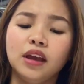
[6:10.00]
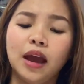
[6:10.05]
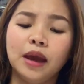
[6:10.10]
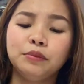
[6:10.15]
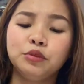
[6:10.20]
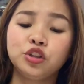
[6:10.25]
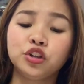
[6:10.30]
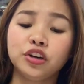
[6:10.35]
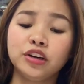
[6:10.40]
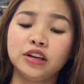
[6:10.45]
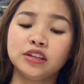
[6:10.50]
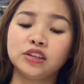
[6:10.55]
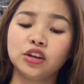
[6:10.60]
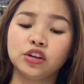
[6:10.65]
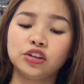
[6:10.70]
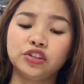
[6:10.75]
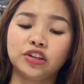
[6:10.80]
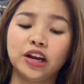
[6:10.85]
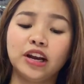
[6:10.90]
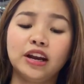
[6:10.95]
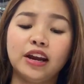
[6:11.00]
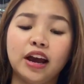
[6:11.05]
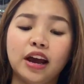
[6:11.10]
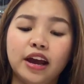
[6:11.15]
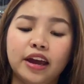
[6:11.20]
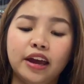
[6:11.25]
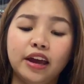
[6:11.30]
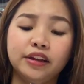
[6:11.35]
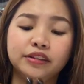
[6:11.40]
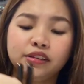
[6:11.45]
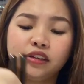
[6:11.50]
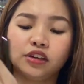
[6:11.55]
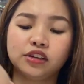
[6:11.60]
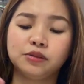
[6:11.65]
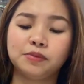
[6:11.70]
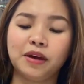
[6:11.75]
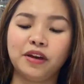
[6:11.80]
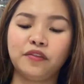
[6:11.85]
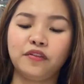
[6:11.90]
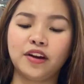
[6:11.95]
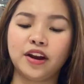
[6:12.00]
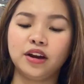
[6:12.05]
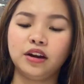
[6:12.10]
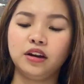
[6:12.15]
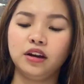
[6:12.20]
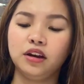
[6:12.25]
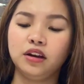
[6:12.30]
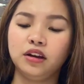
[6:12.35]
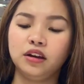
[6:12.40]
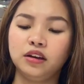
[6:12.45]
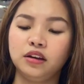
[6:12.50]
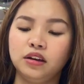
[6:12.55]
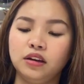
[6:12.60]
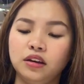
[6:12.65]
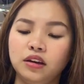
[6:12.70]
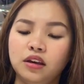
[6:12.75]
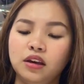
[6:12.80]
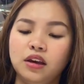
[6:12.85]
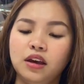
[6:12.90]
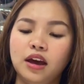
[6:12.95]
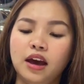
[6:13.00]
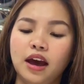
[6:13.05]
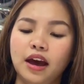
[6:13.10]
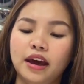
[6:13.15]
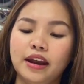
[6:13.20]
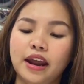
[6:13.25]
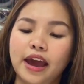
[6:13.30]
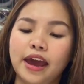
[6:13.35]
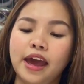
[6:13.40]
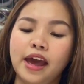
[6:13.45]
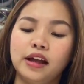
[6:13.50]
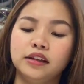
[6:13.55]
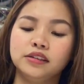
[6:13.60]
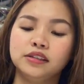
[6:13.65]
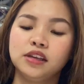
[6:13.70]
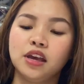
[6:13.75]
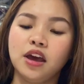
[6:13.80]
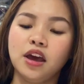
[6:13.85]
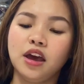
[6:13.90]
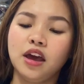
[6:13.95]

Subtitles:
I'm sure it's Australia IELTS because my friend had IELTS.